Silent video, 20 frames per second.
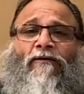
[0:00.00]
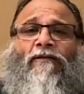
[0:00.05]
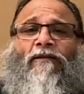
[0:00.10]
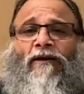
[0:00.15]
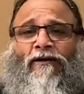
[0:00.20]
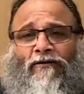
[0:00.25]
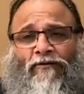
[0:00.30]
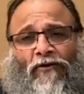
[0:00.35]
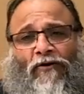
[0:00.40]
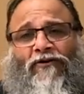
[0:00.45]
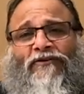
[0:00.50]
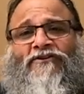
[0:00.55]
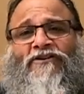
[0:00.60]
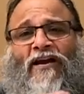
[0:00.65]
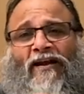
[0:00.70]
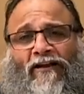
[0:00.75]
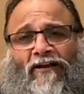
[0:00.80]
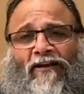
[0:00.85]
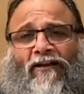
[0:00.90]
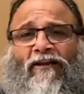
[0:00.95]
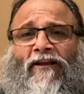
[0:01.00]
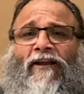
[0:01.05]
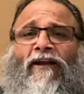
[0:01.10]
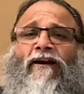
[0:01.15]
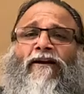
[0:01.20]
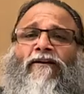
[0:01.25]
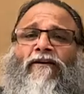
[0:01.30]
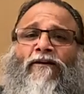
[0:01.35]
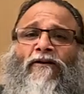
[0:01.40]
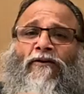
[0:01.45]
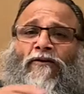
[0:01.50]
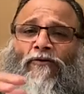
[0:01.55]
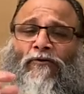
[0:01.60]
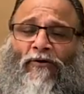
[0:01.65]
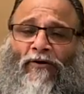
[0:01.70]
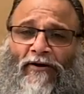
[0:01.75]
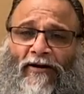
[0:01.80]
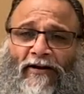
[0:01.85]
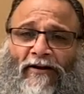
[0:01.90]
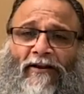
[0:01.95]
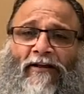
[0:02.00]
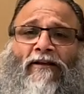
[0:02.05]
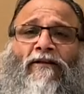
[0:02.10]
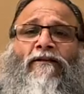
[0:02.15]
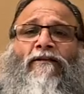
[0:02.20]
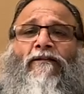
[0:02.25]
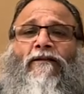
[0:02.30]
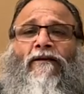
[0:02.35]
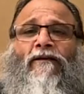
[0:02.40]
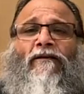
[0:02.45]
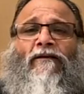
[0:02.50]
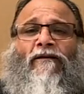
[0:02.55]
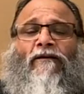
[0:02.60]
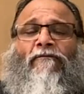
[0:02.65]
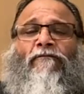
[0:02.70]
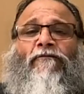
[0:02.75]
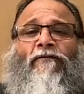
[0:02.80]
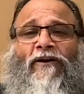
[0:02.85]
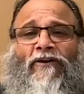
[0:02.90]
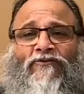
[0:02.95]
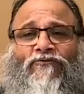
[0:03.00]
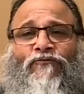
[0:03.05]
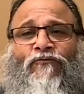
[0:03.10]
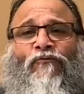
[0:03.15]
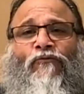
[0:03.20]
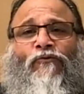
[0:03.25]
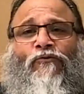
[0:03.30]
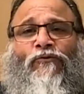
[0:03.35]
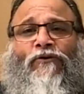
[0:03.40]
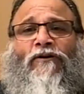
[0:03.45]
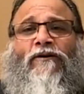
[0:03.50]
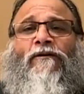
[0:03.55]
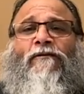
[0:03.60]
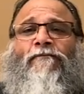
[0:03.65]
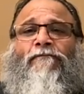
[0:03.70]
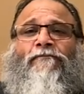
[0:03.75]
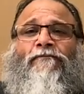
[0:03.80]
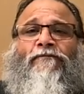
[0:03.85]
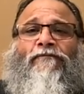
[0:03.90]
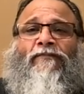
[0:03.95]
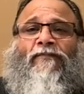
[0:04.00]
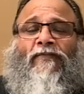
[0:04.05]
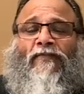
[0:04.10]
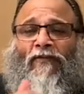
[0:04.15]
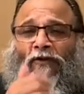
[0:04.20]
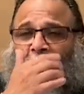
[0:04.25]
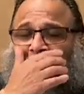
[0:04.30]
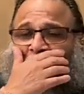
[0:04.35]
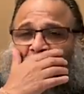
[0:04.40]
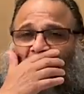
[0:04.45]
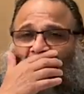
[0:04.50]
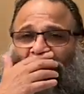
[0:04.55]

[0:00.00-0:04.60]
that you're chanting and you're eating uh, fresh food not